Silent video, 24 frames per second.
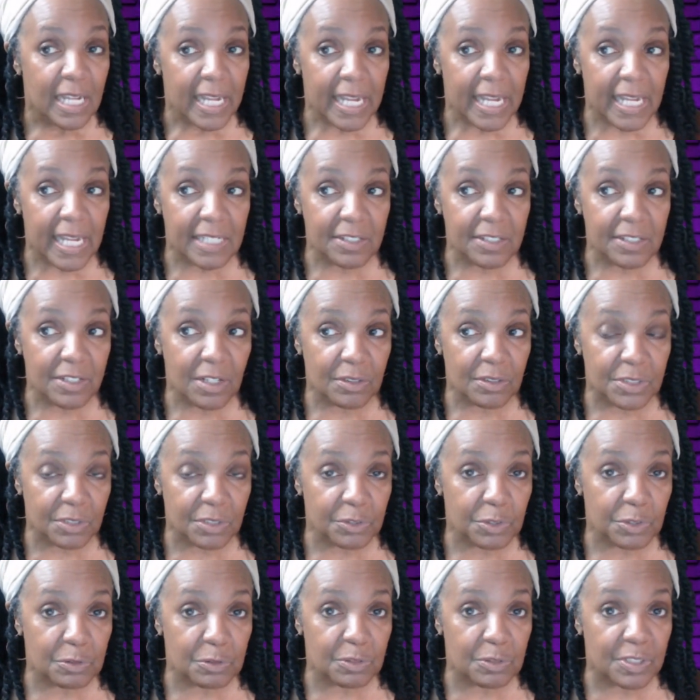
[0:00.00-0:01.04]
And, you know, so
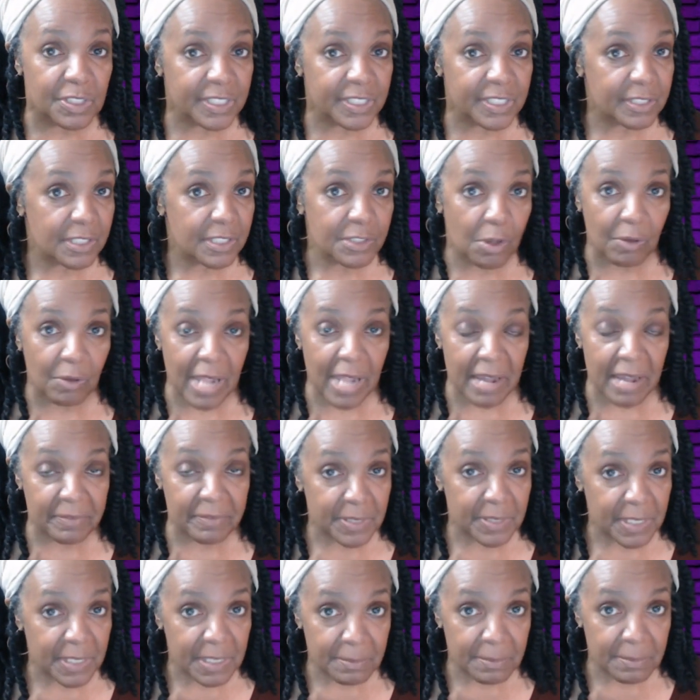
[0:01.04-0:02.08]
you don't have
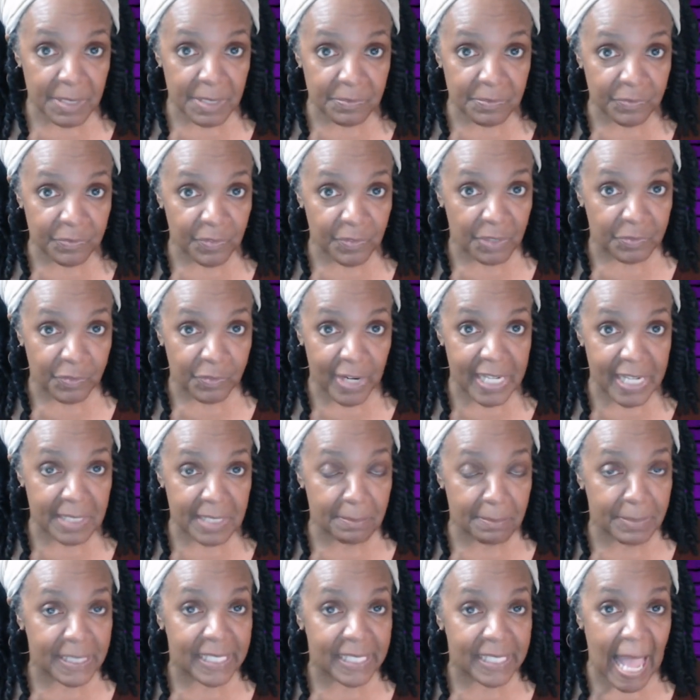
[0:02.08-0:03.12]
it, you be afraid to
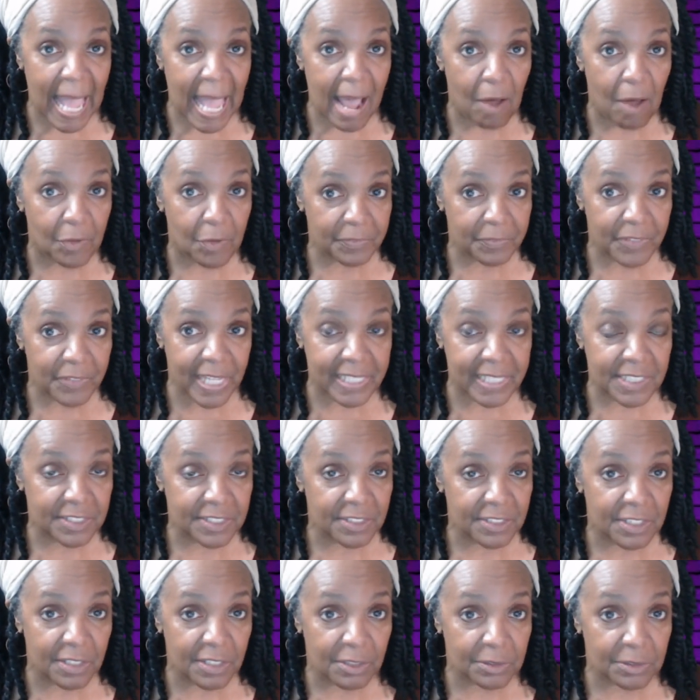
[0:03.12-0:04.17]
be loud if they,
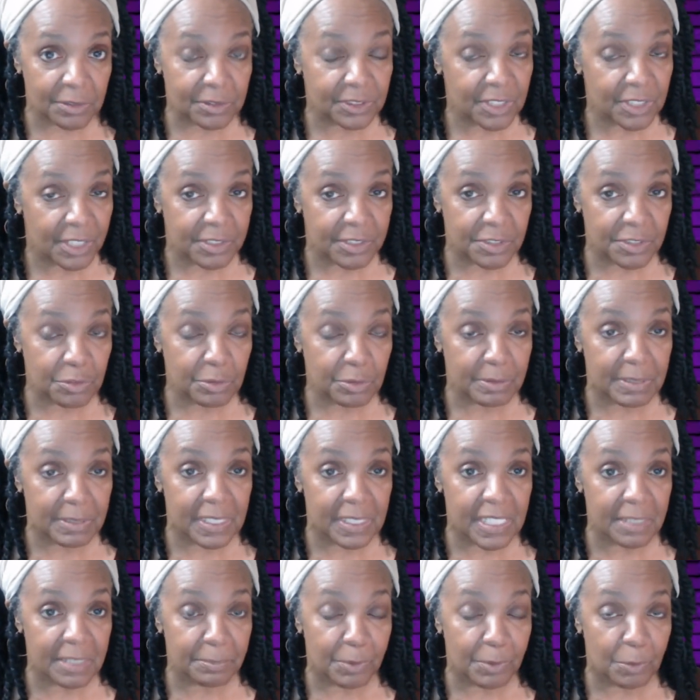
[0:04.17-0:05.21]
you know, start doing
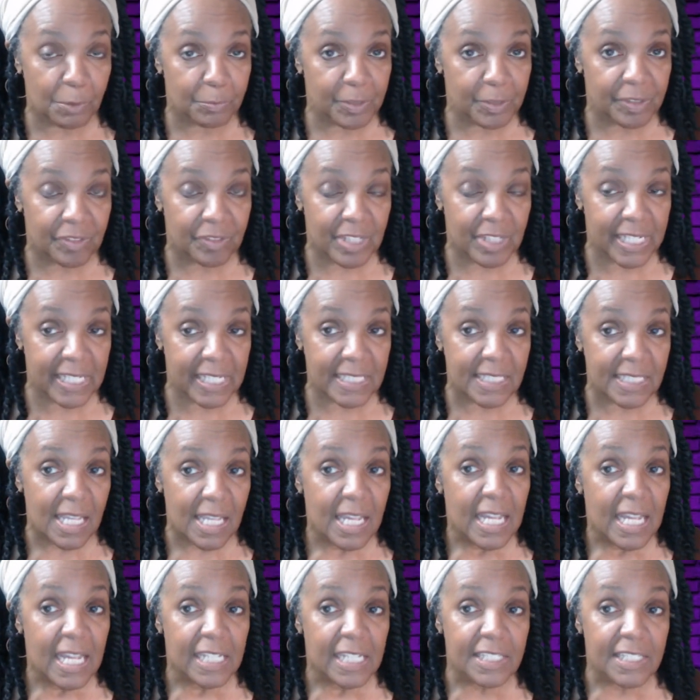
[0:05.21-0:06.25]
inappropriate things.
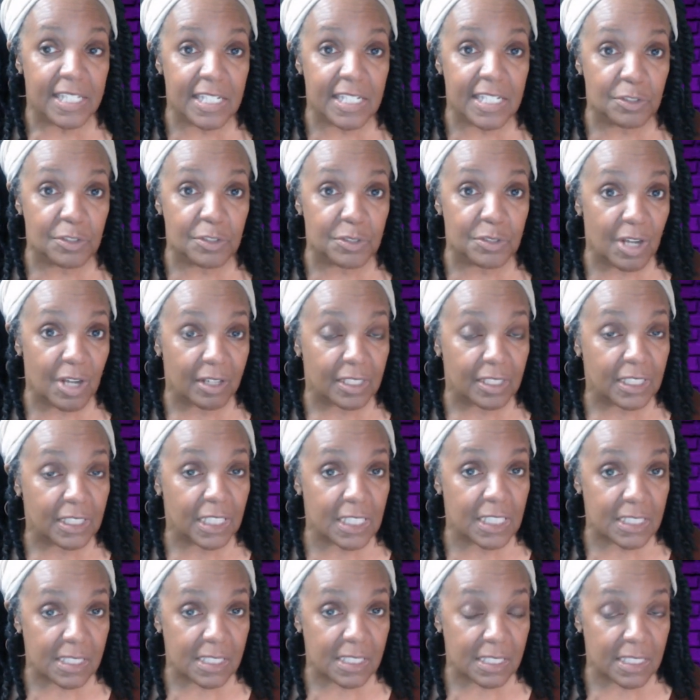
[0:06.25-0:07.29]
Then you start
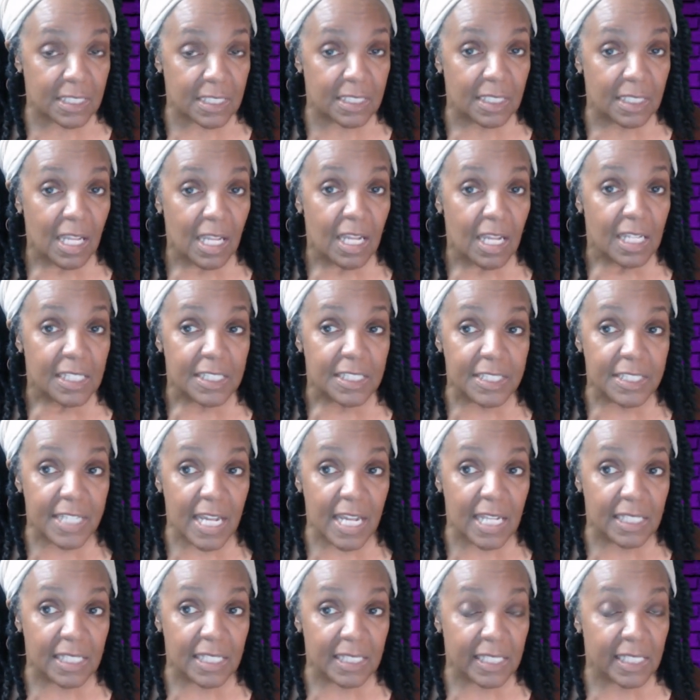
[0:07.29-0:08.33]
cussing,
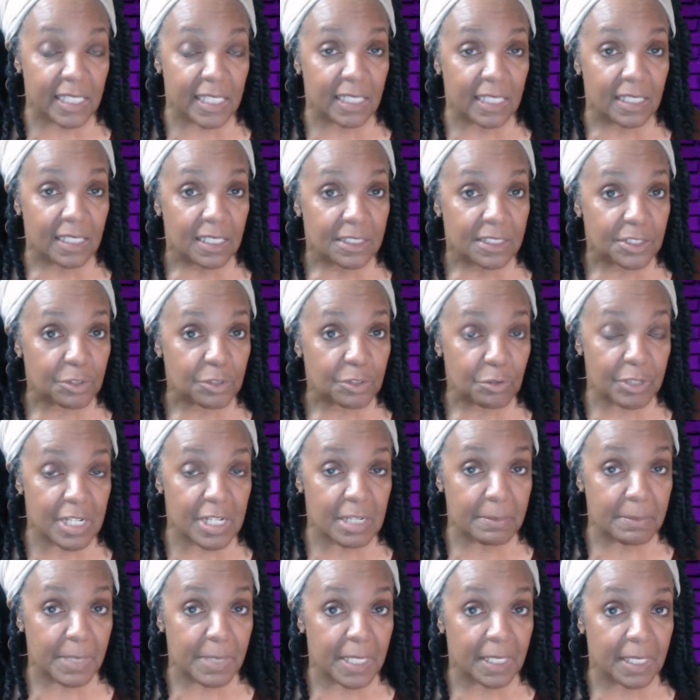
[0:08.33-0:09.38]
yelling,
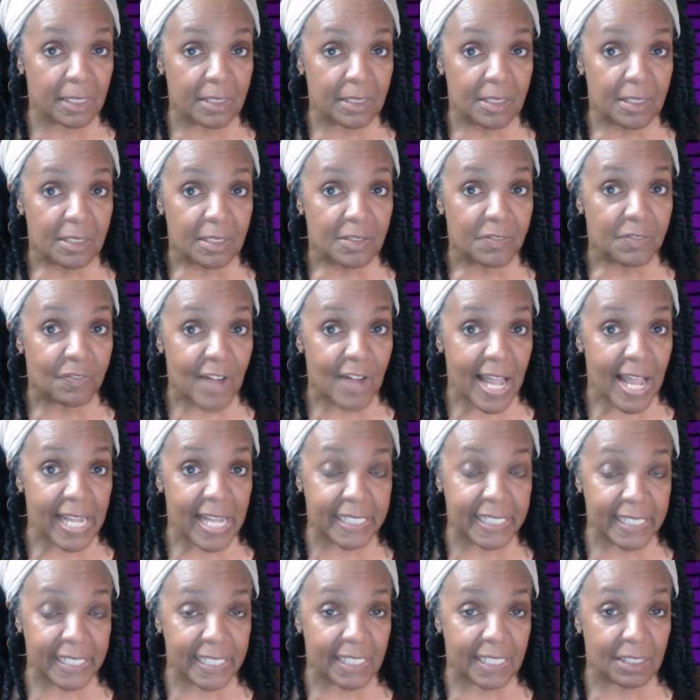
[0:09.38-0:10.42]
screaming,
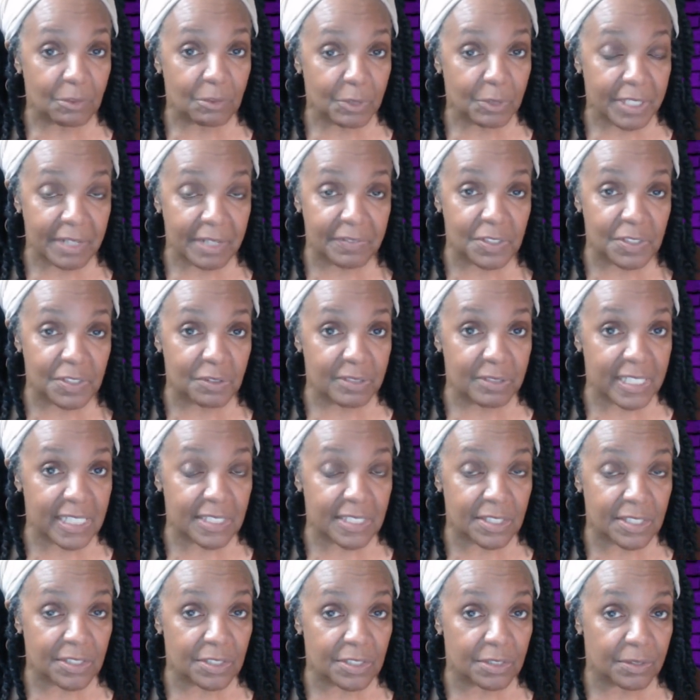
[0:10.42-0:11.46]
fighting, whatever you need
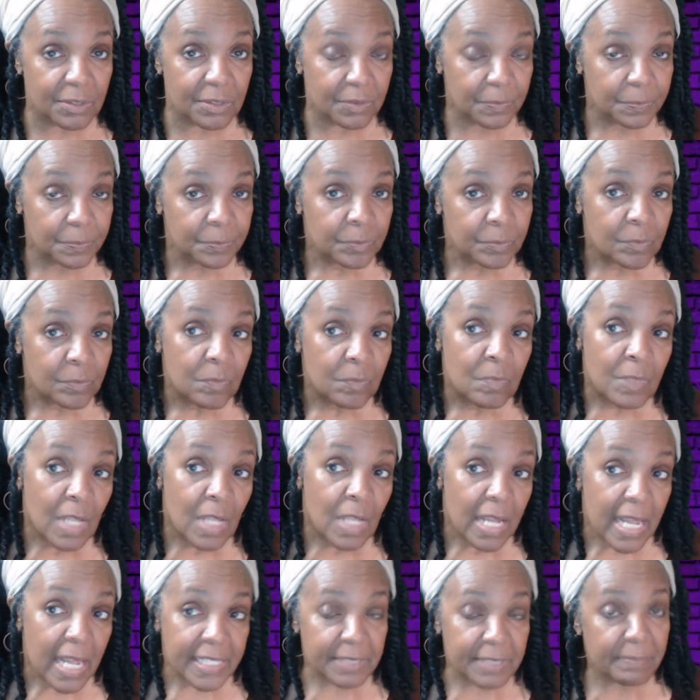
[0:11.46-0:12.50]
to do,
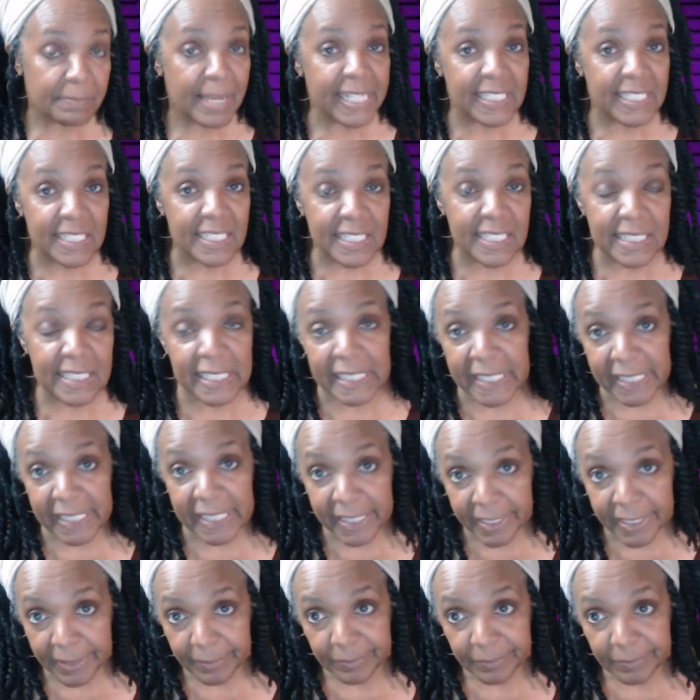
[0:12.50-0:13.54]
and to make a
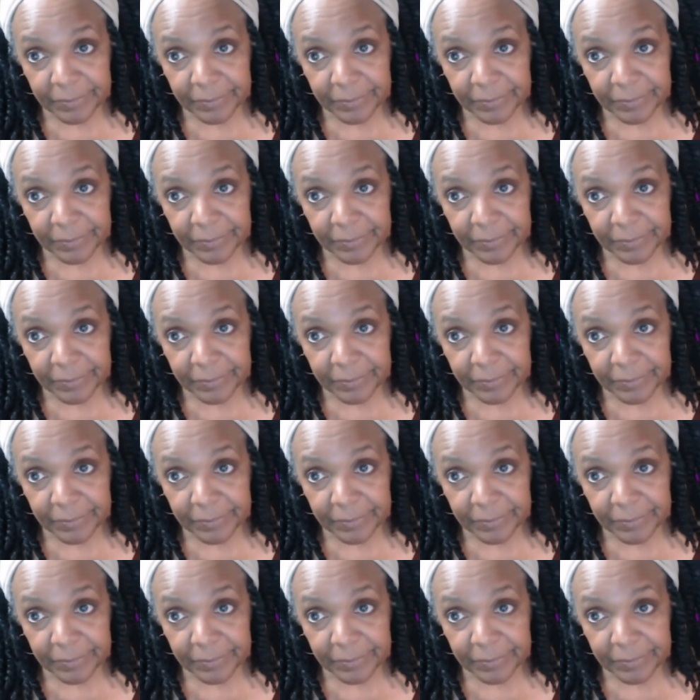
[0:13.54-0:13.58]
scene.